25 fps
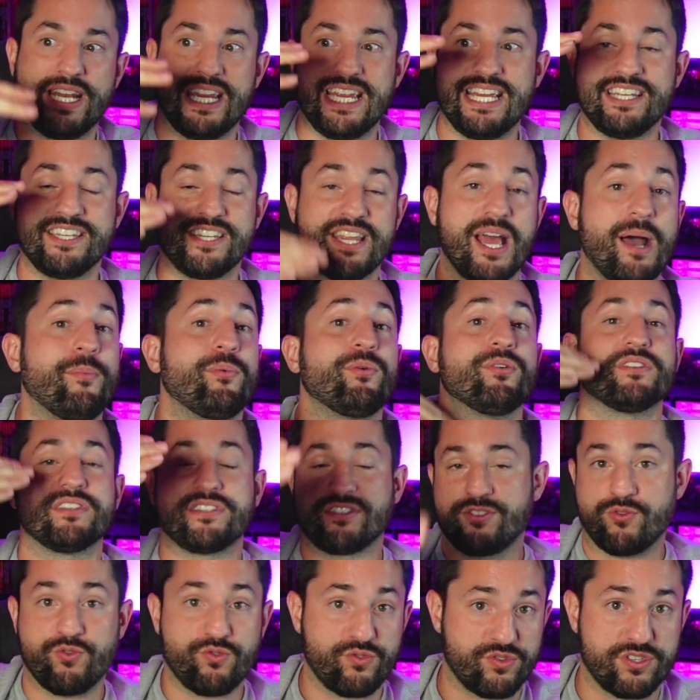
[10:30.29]
And he
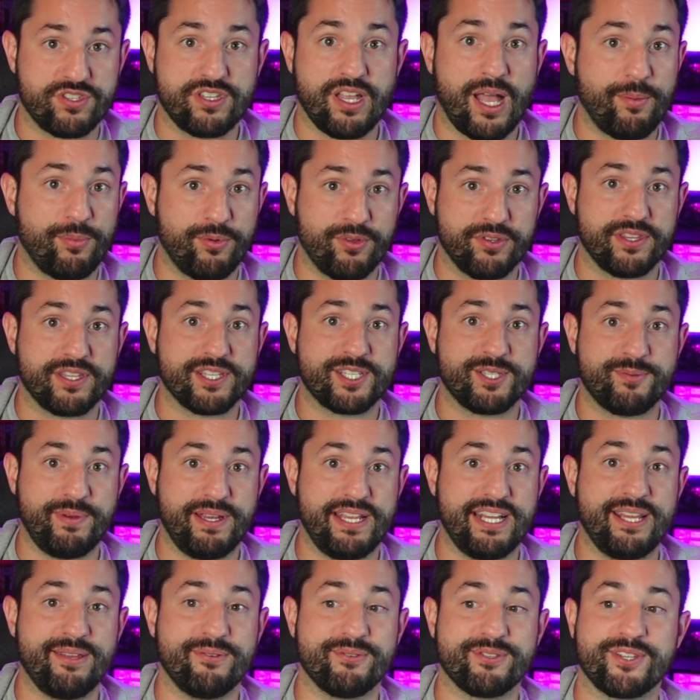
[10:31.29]
doubled the
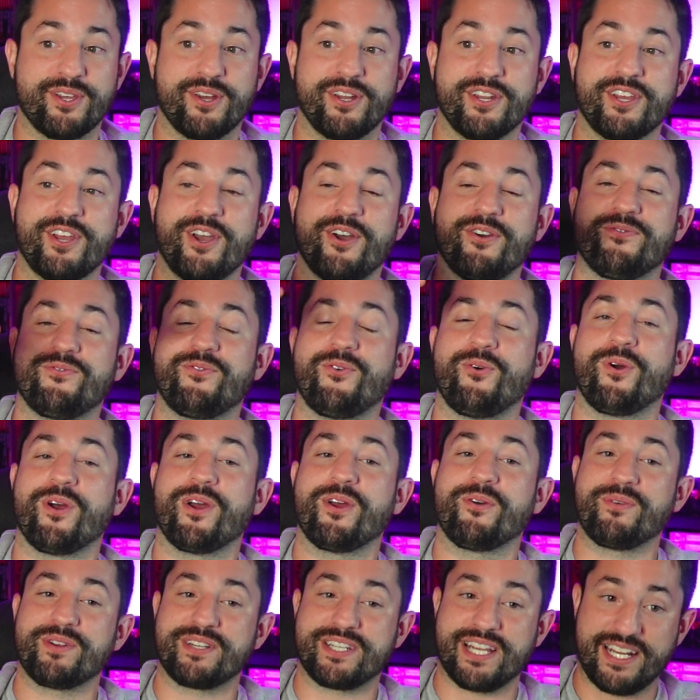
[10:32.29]
speed he was going to go
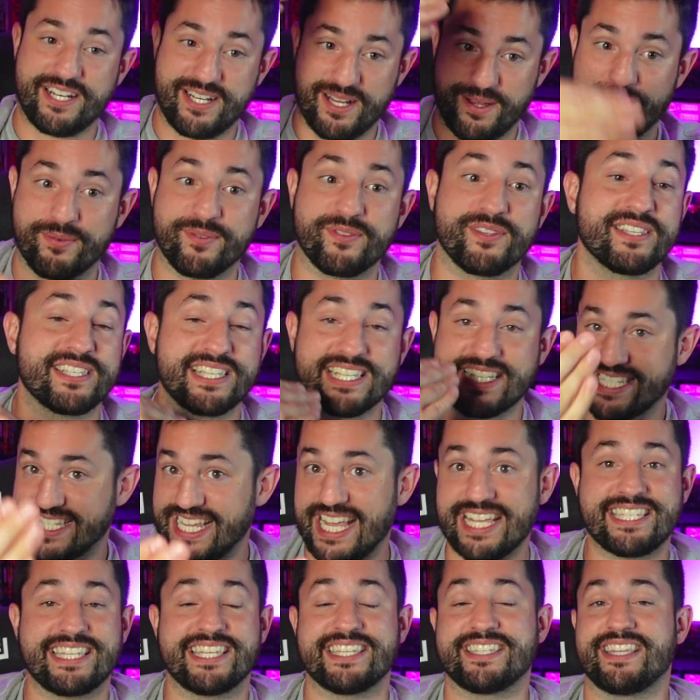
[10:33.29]
for it, which I doubled the
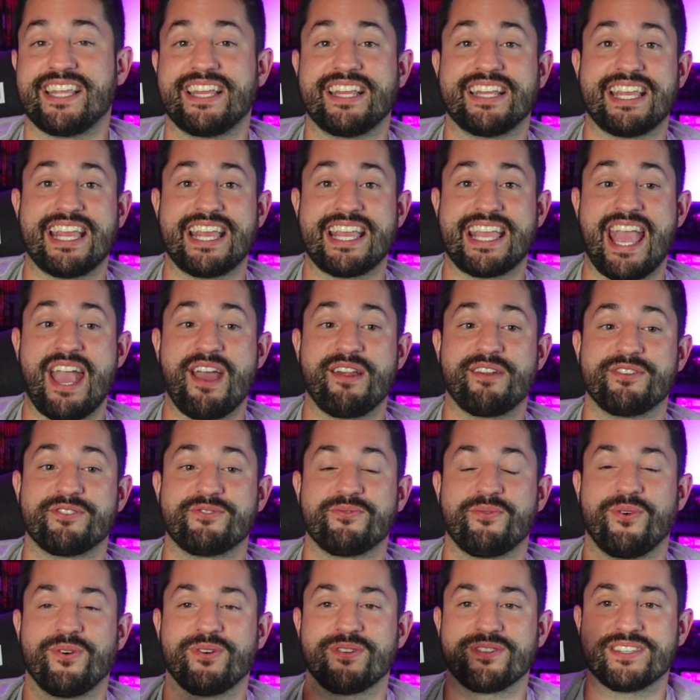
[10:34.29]
successes that it
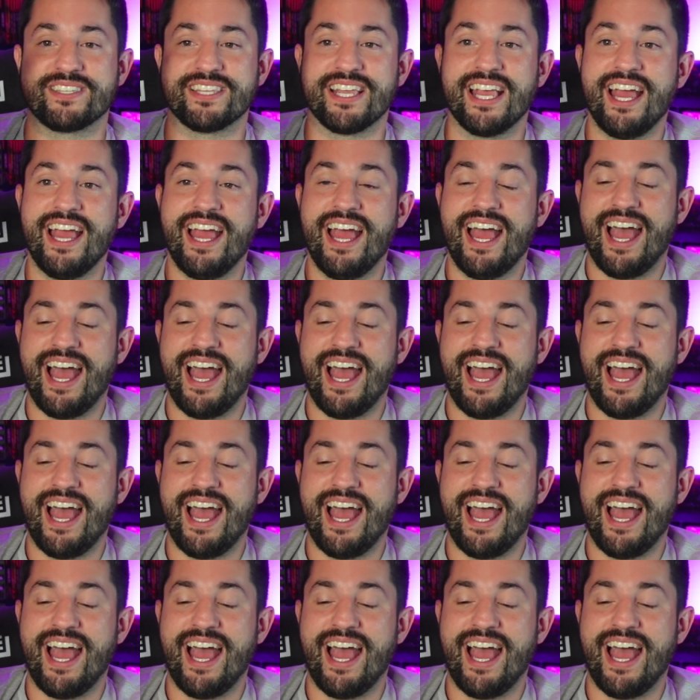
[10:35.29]
counted towards.